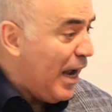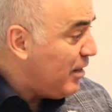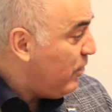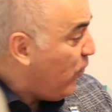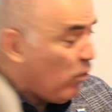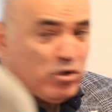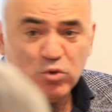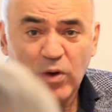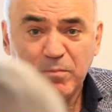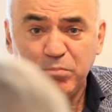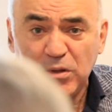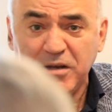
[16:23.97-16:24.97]
And the fourth
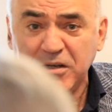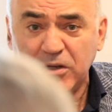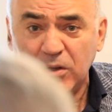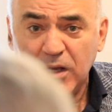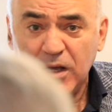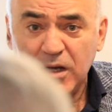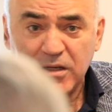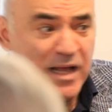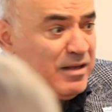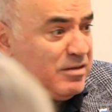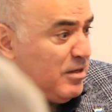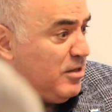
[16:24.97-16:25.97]
one, political.
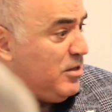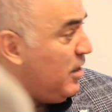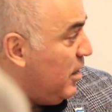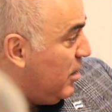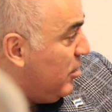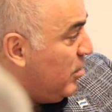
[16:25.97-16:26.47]
That's easy.